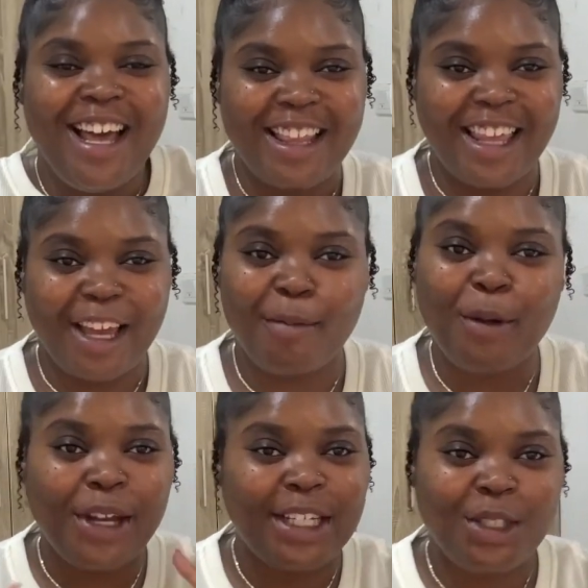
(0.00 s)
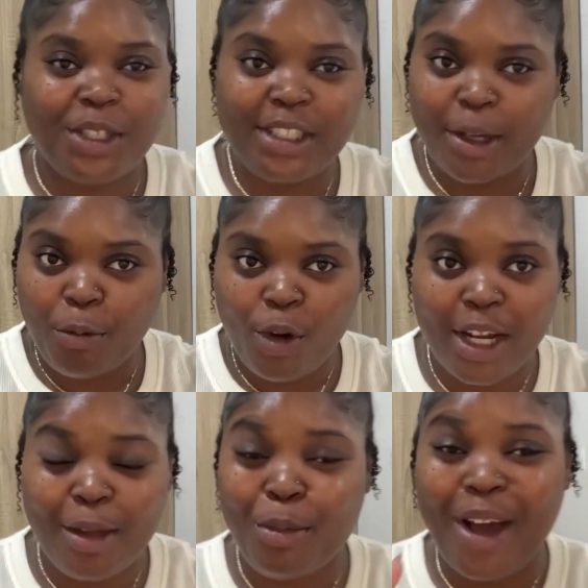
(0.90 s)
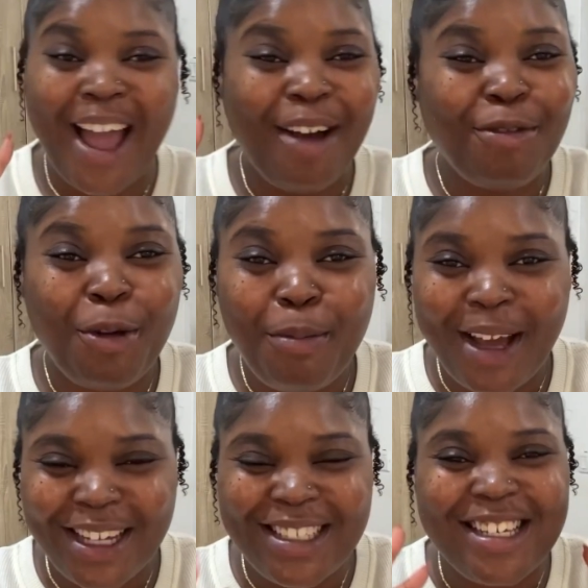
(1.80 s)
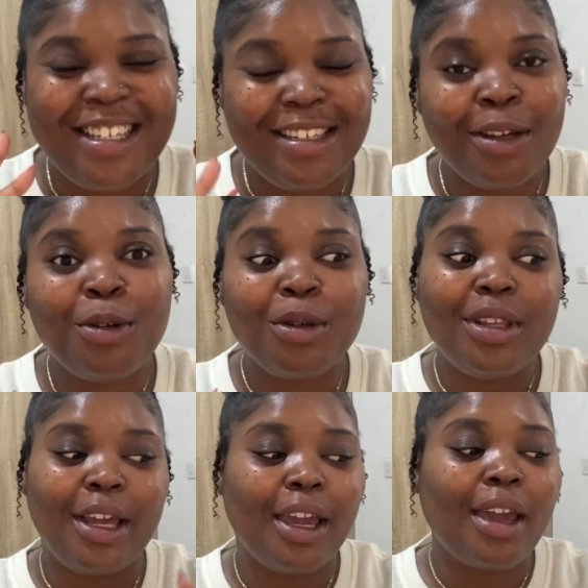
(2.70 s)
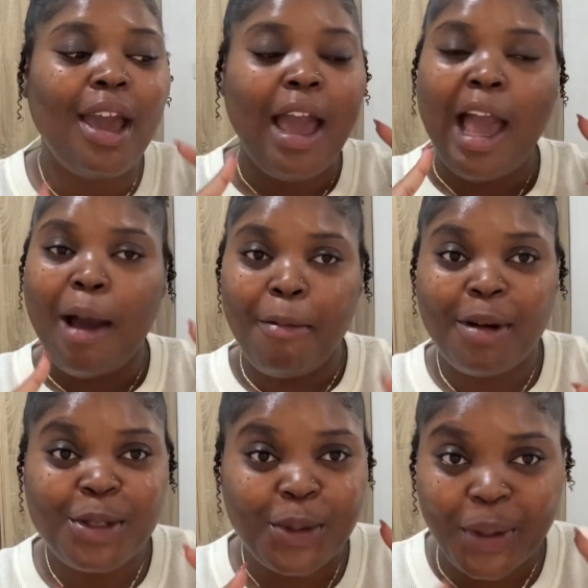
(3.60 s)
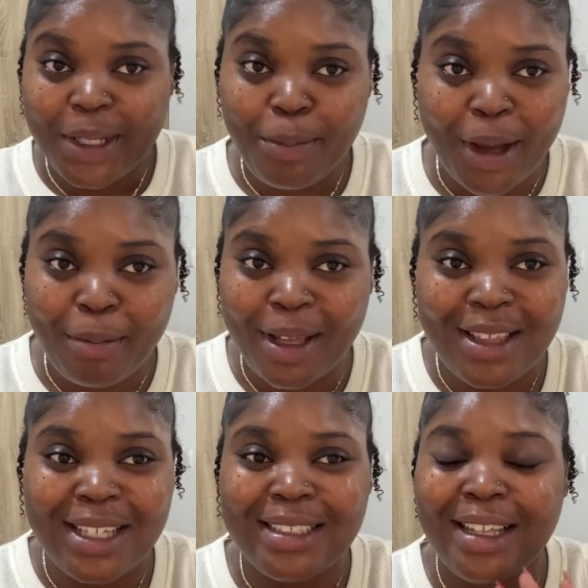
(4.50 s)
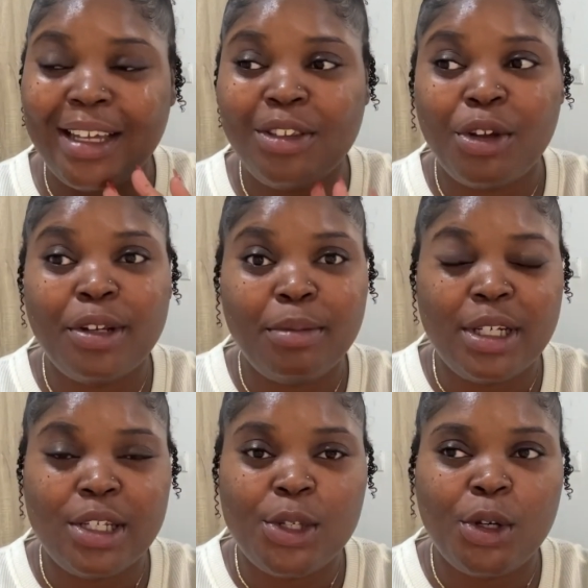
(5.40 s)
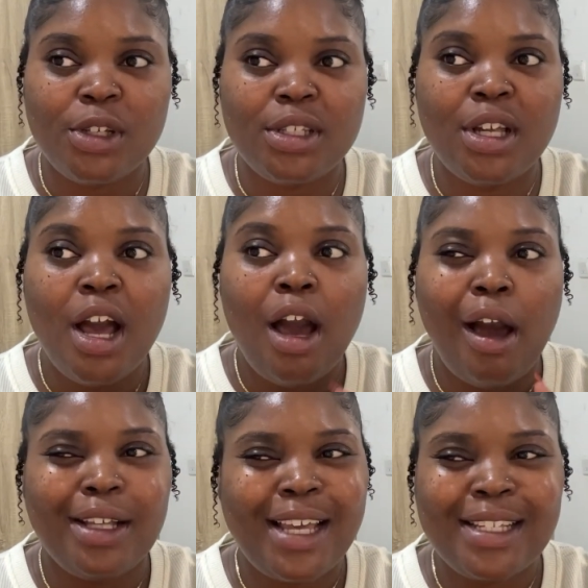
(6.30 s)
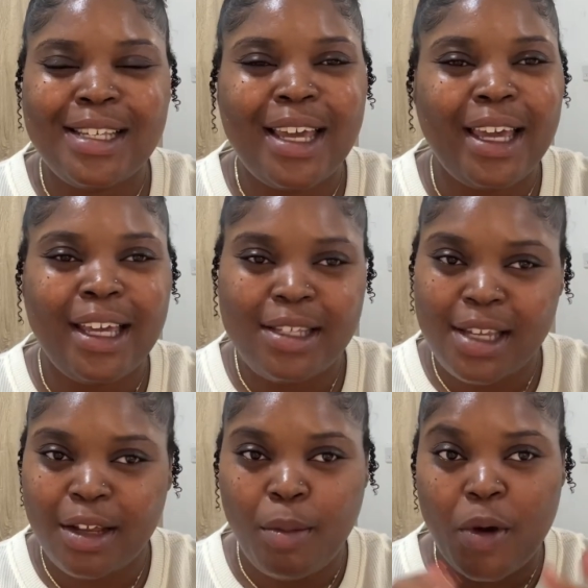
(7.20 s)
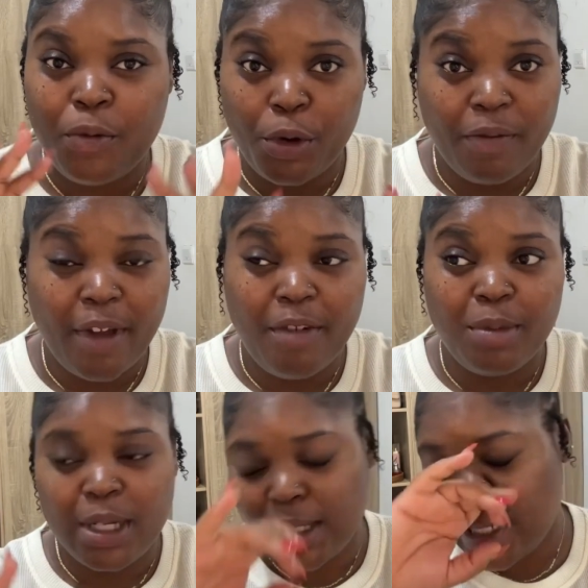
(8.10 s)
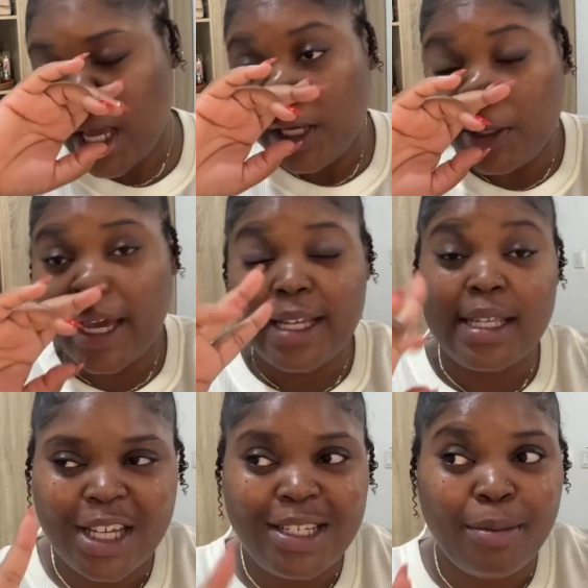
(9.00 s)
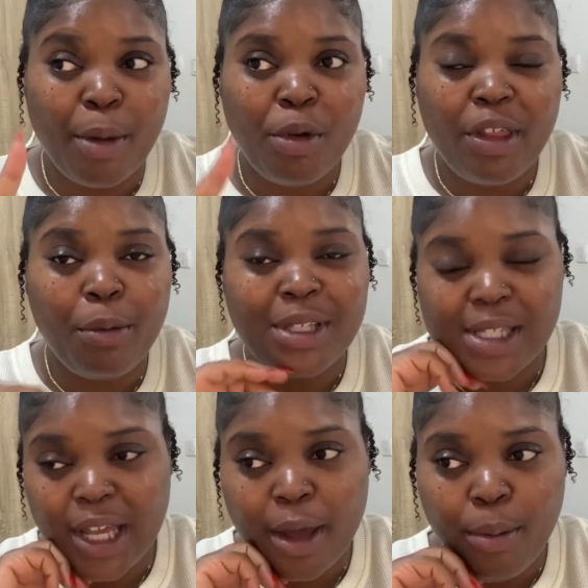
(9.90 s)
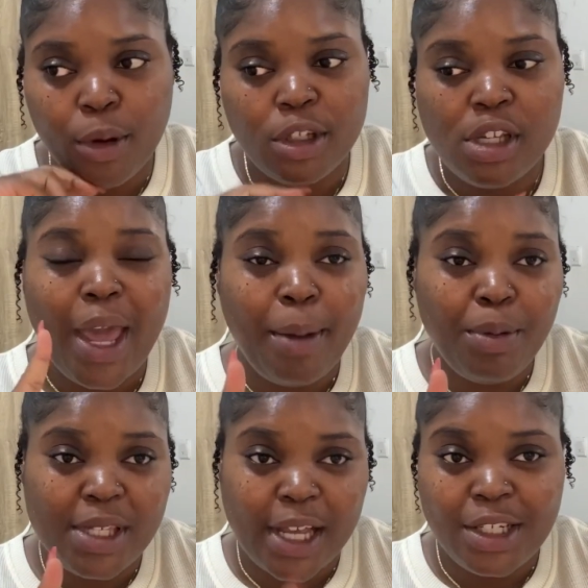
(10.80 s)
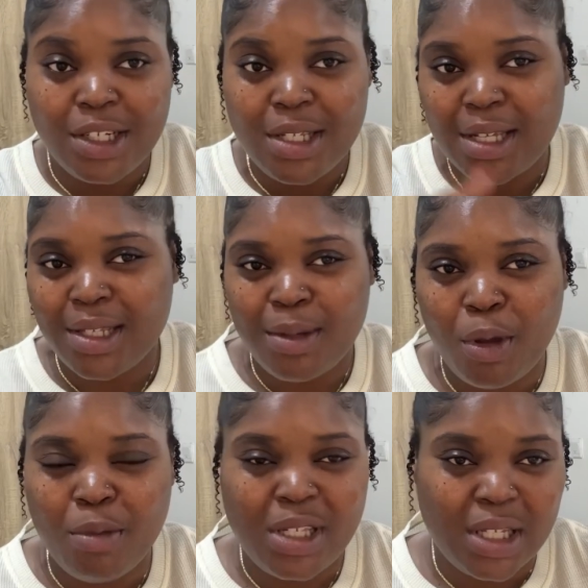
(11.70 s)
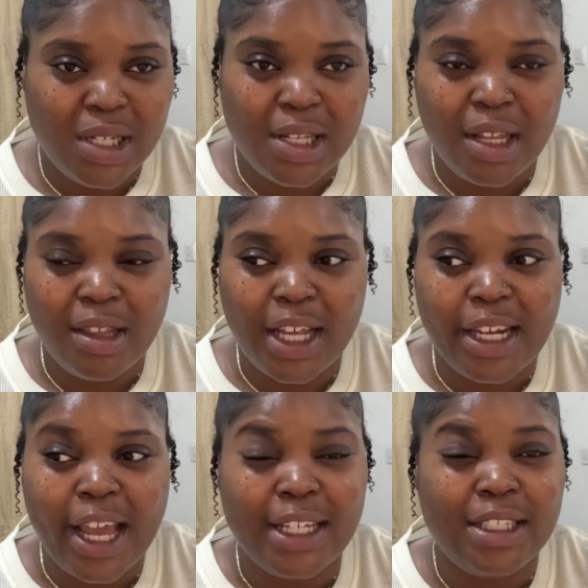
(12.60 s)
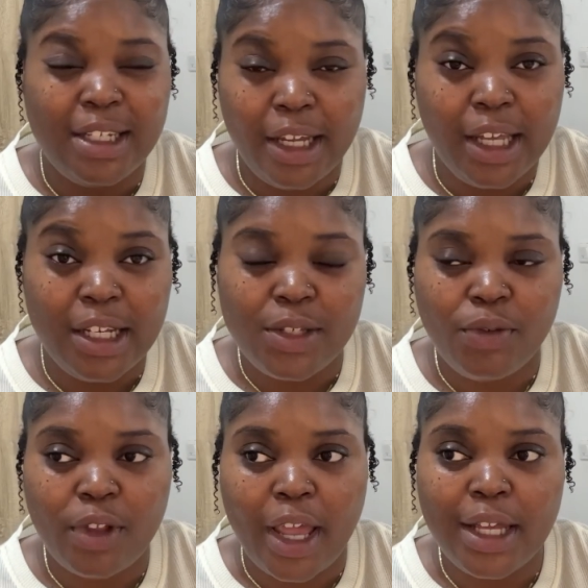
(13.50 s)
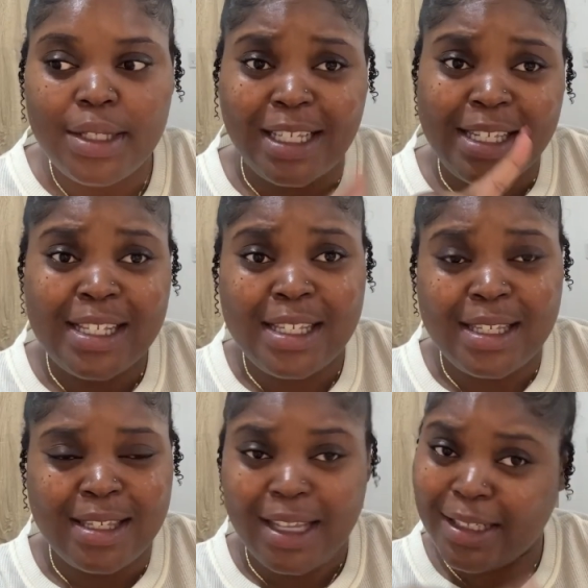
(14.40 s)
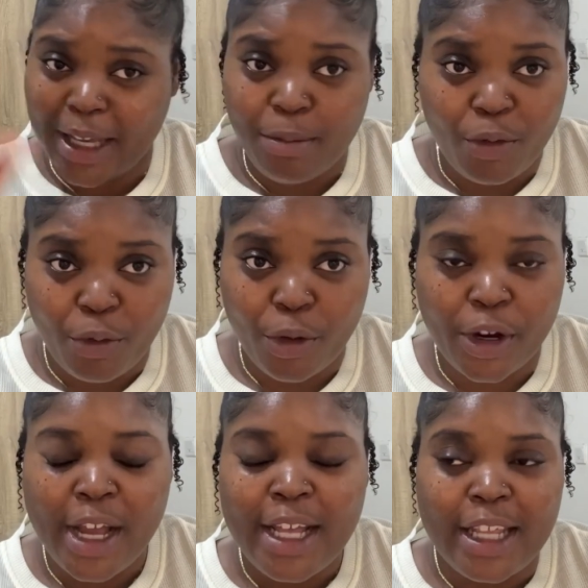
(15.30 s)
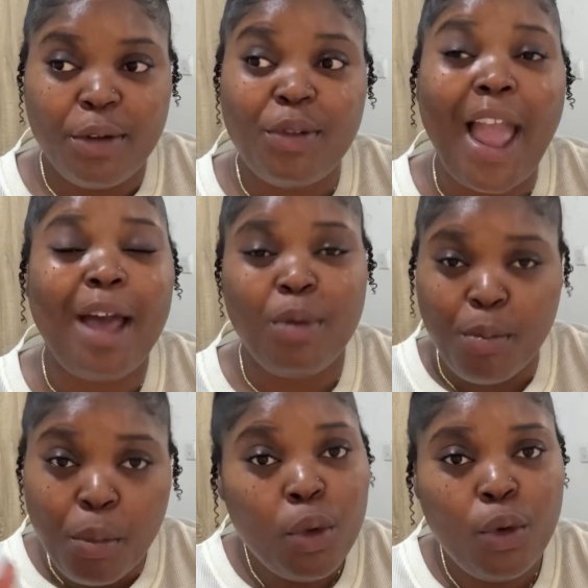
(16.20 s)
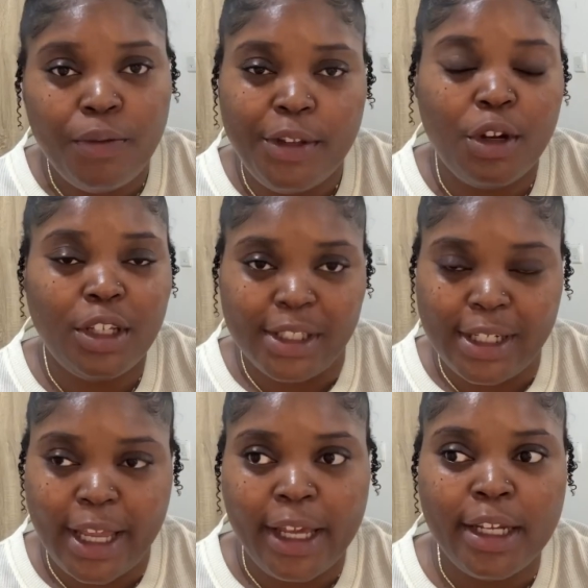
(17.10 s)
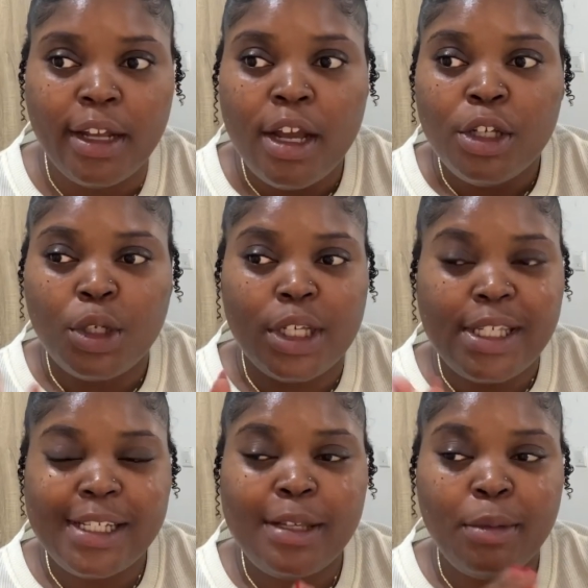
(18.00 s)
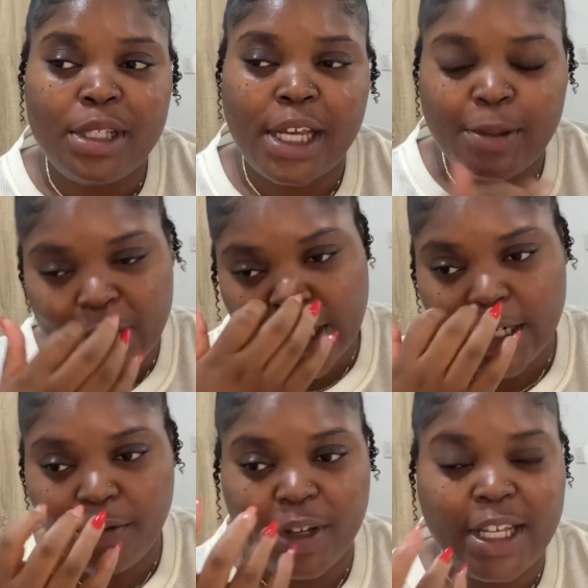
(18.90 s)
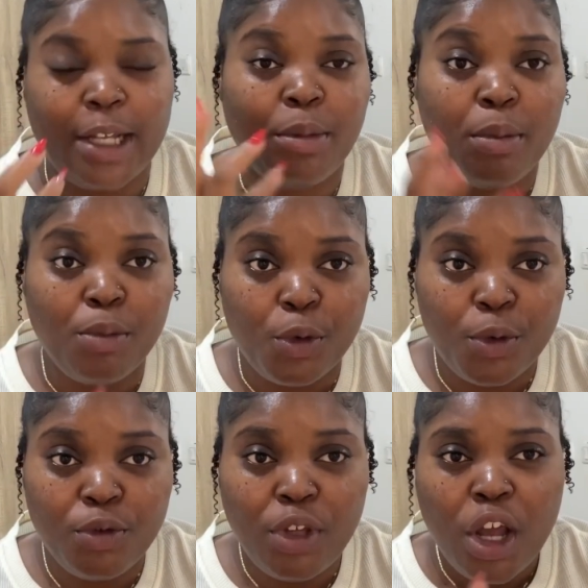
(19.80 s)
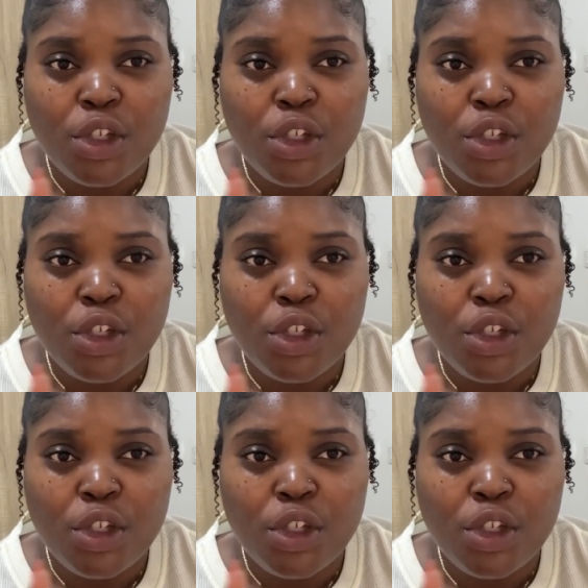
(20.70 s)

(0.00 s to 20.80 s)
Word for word: Like I'm already dressed, I'm ready, but I have not packed a single thing. I'm about to quickly pack my things in like thirty minutes because our taxi guy gets here in about forty-five minutes. You guys, yesterday my brother went to the airport. The airport actually sent message saying that they had delayed his flight. He sent it a day before that the flight had been moved, not delayed. So they sent him a text message that the flight had been moved.